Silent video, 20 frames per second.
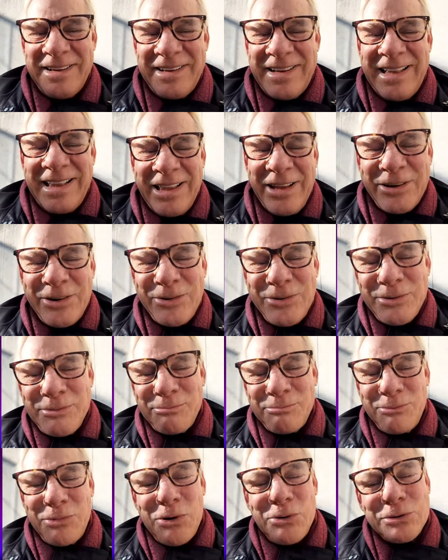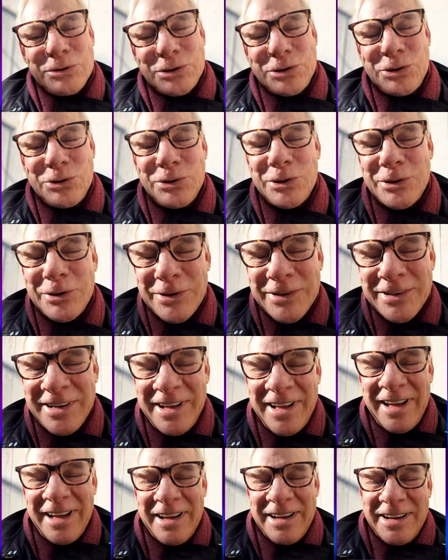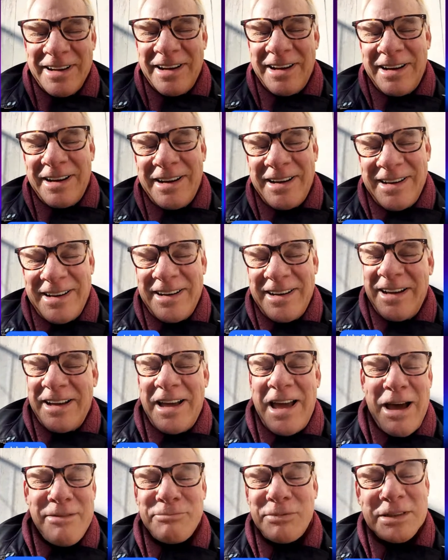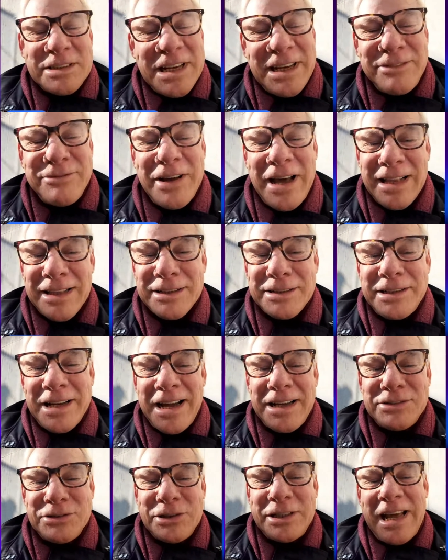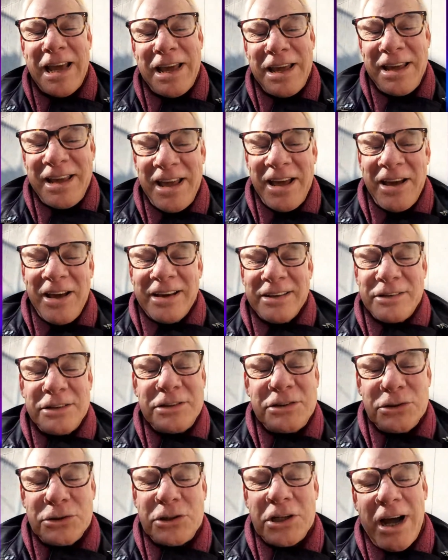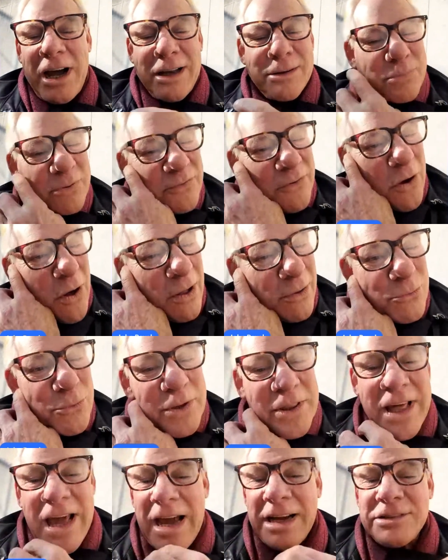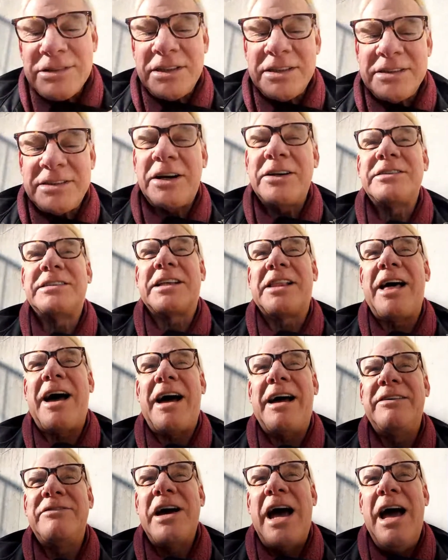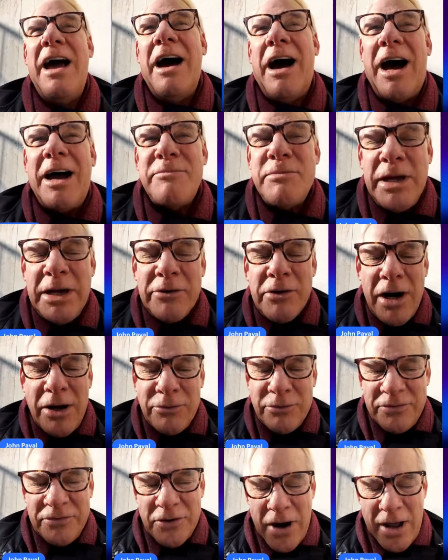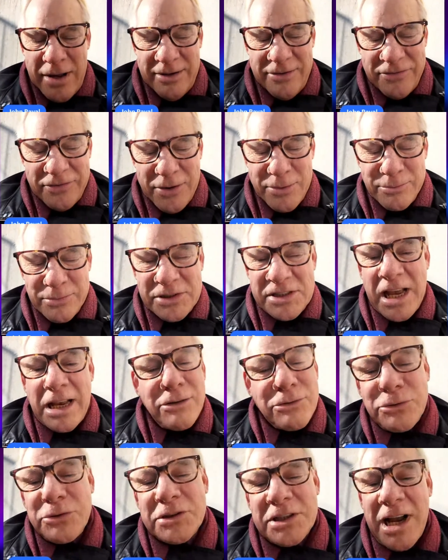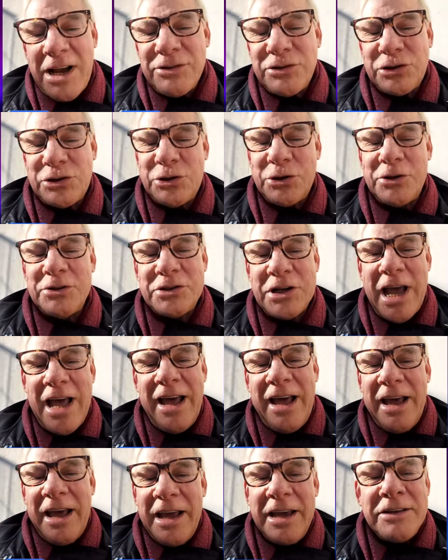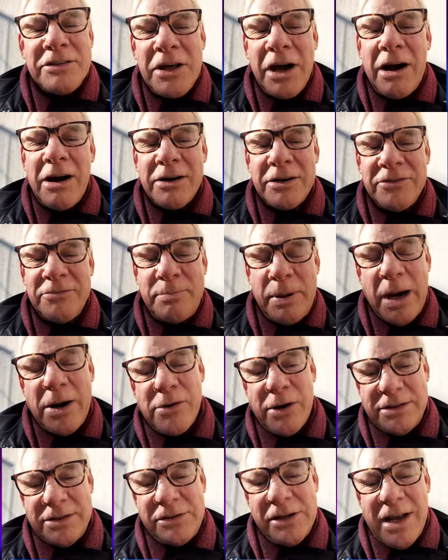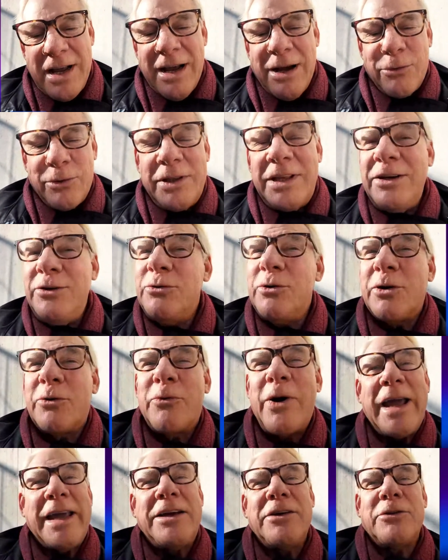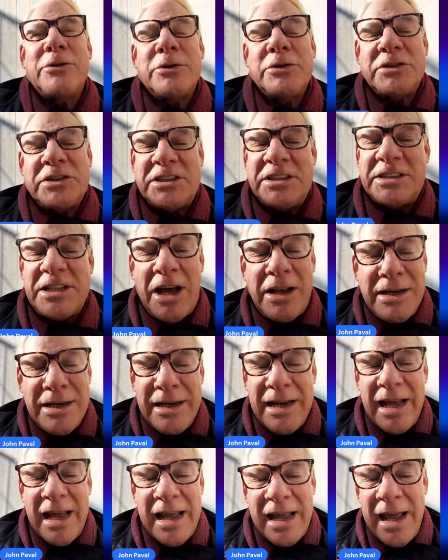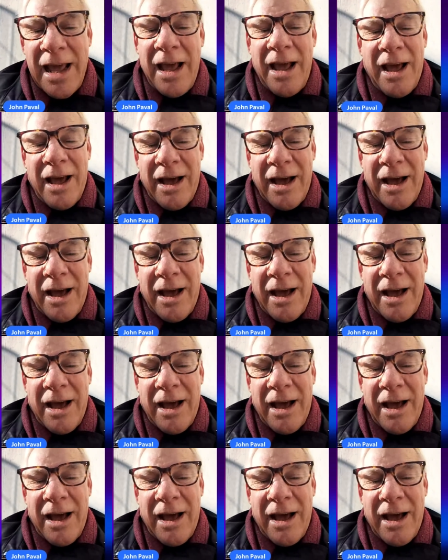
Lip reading: Hello, bonjour, happy St. Valentine's Day. This is John Paul with Access Arts Live. I'm here out front from St. Eustache Church in the heart of Paris, where they do a regular Sunday